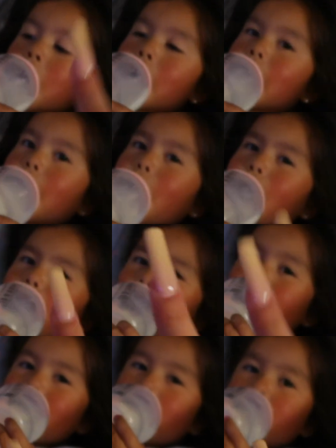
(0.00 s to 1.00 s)
we stayed here,
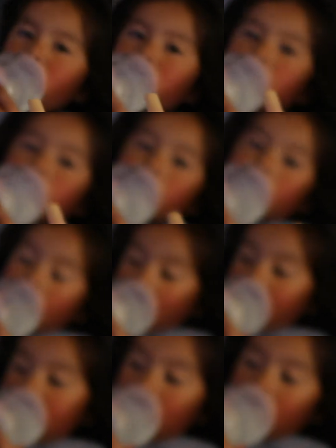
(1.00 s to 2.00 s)
and the little kids stayed
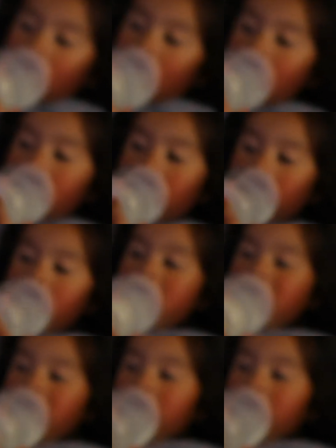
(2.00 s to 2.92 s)
here too. But Danny's getting